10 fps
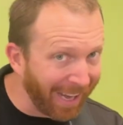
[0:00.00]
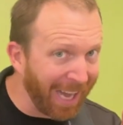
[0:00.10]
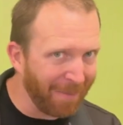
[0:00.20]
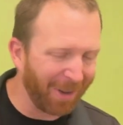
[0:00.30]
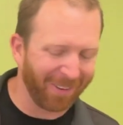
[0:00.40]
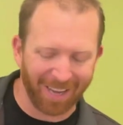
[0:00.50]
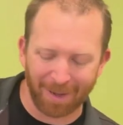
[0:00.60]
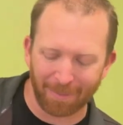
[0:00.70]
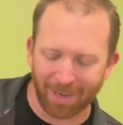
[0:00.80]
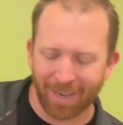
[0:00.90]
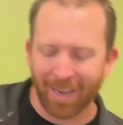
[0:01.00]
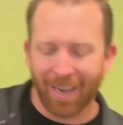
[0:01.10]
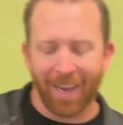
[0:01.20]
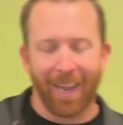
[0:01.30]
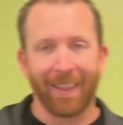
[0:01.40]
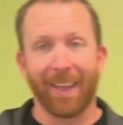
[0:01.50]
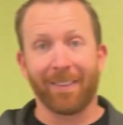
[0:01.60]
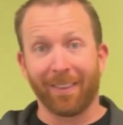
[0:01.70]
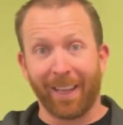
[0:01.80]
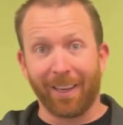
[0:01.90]
diameter tape, and that's
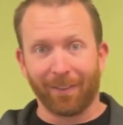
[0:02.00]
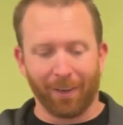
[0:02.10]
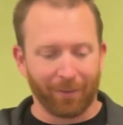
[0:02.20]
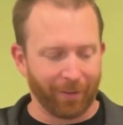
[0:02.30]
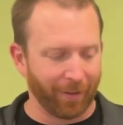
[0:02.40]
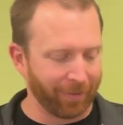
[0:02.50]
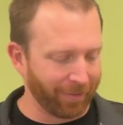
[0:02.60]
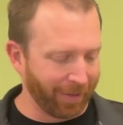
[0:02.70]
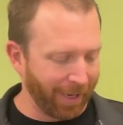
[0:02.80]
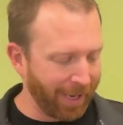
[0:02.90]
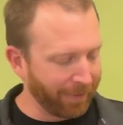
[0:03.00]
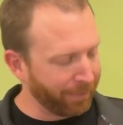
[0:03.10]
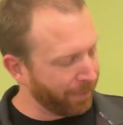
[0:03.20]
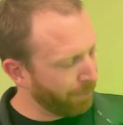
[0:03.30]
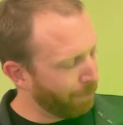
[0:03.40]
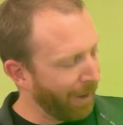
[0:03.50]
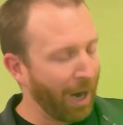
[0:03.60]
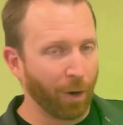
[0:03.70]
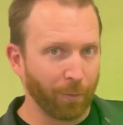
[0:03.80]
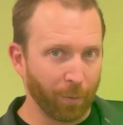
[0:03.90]
a laser. So this is a nice,
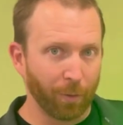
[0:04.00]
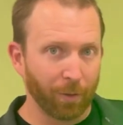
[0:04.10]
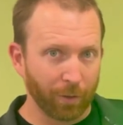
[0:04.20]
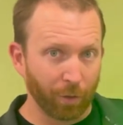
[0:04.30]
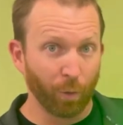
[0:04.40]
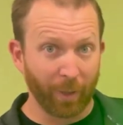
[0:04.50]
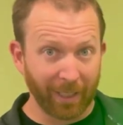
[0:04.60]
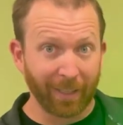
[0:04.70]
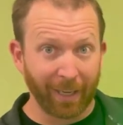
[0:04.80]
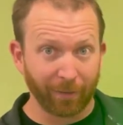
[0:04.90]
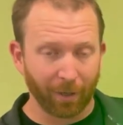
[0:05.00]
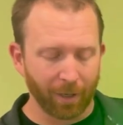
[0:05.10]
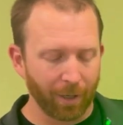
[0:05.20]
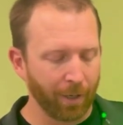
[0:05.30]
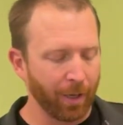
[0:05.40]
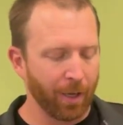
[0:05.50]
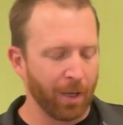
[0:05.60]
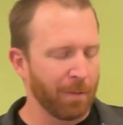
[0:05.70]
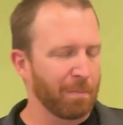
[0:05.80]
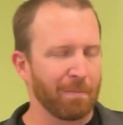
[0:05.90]
powerful green laser,
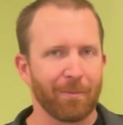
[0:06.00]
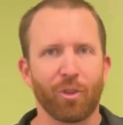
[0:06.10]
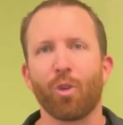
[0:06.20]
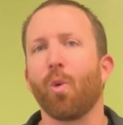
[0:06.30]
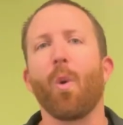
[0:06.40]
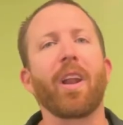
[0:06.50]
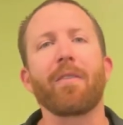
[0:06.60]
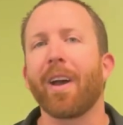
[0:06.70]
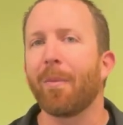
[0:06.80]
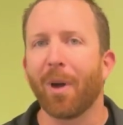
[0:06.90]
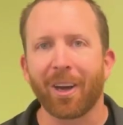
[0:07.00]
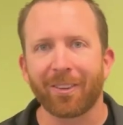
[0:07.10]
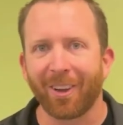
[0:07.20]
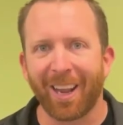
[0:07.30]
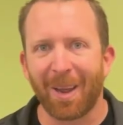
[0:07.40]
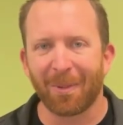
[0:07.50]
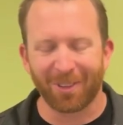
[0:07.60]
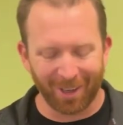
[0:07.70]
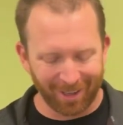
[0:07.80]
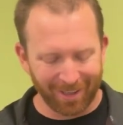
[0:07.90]
25 bucks on
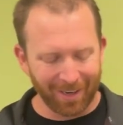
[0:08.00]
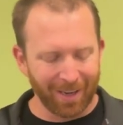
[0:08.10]
Amazon.